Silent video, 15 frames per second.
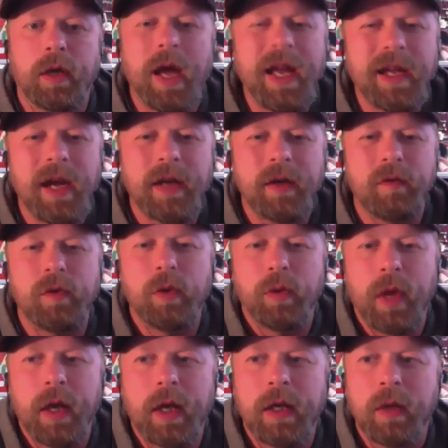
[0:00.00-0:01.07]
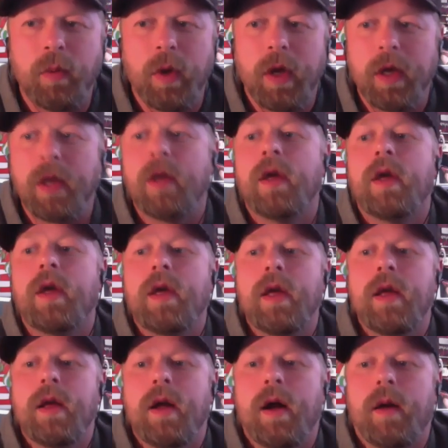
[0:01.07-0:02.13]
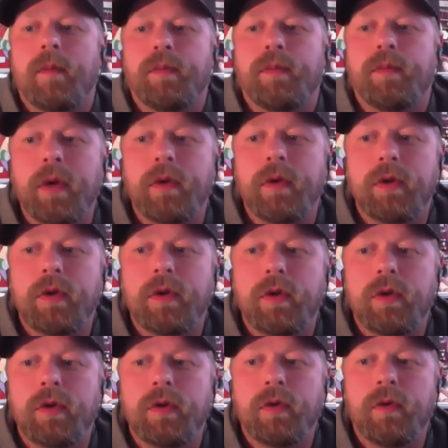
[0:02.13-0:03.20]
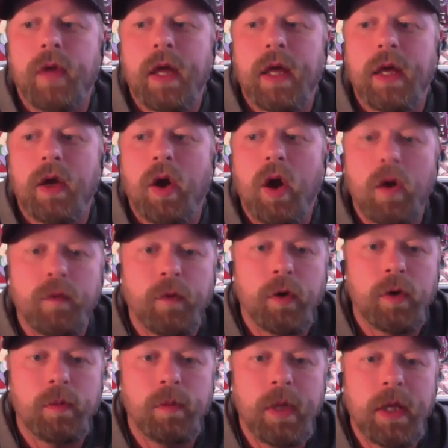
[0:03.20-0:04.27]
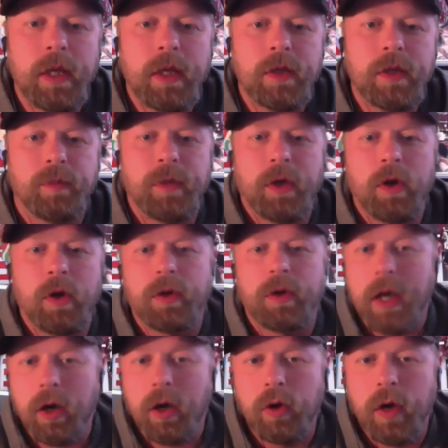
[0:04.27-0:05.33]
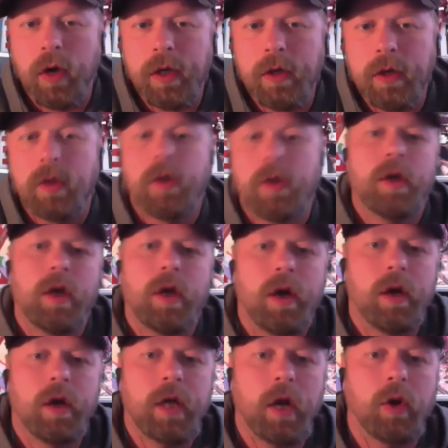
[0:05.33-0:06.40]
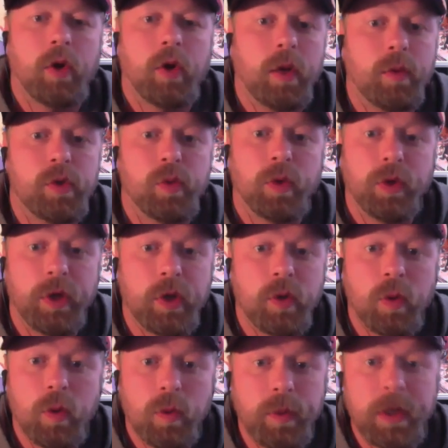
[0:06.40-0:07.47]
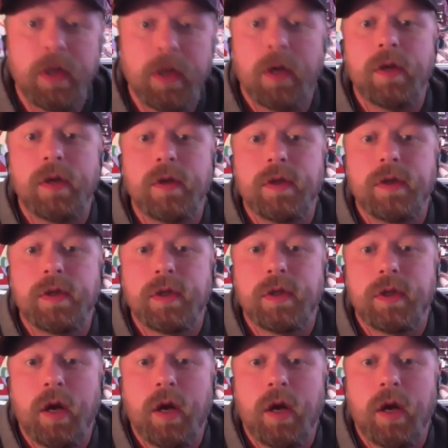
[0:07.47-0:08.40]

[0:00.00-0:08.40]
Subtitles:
I kind of knew that anyway. But they offered me something called Care Credit. Care Credit was really cool because